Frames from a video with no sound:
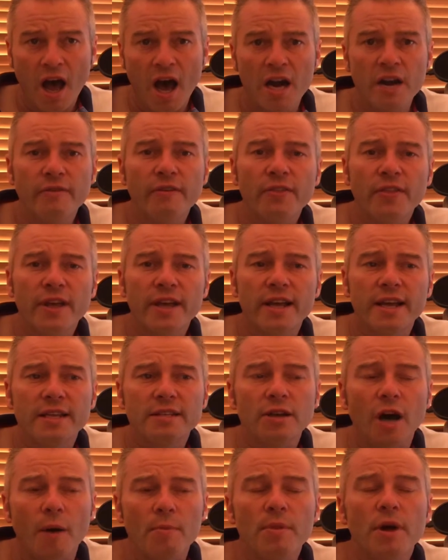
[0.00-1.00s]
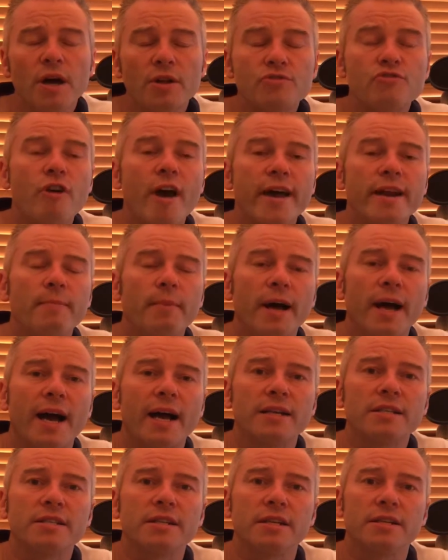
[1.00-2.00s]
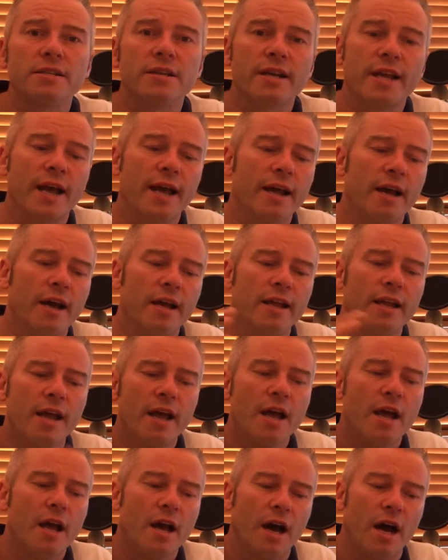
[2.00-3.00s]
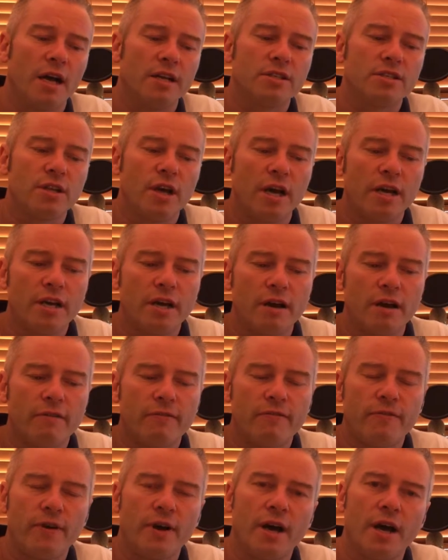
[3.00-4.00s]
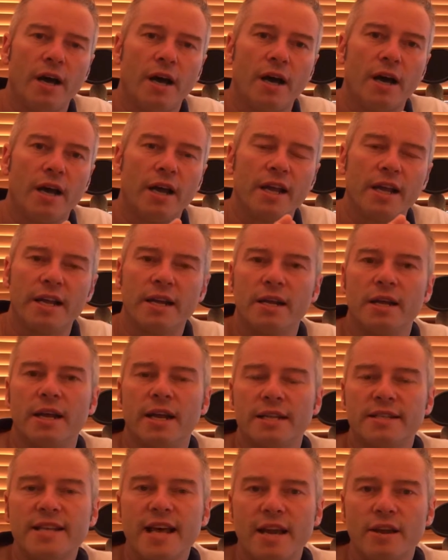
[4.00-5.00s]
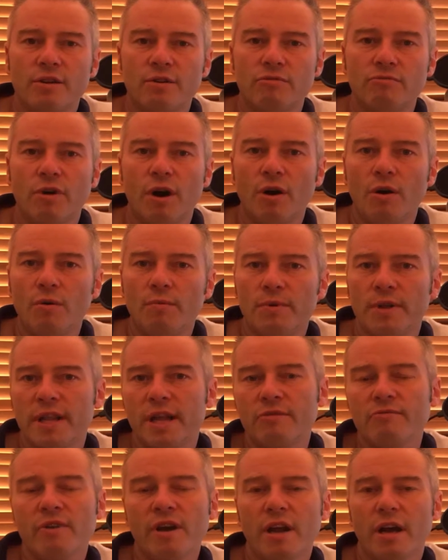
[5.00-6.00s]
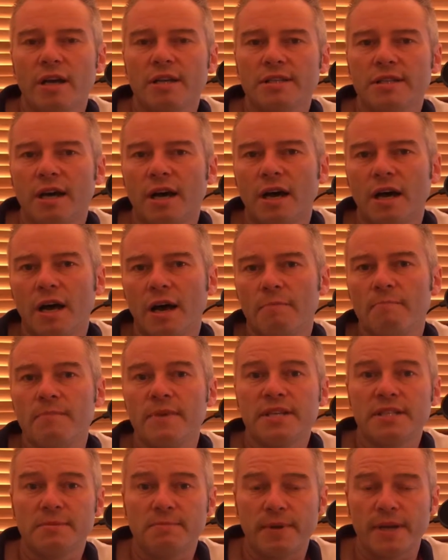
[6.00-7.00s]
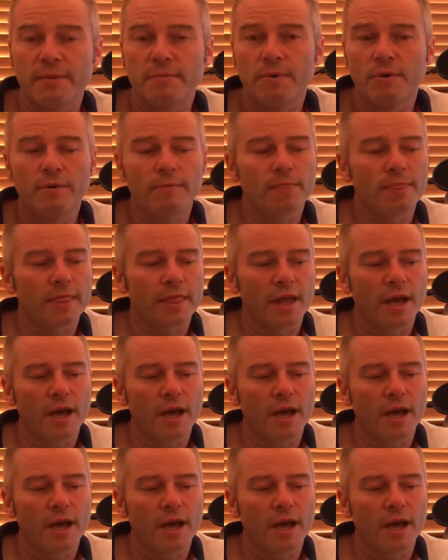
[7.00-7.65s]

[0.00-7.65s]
Another thing is, I'm not a trainer by accident. Okay, I started off in a technical role, but then realised that I missed people.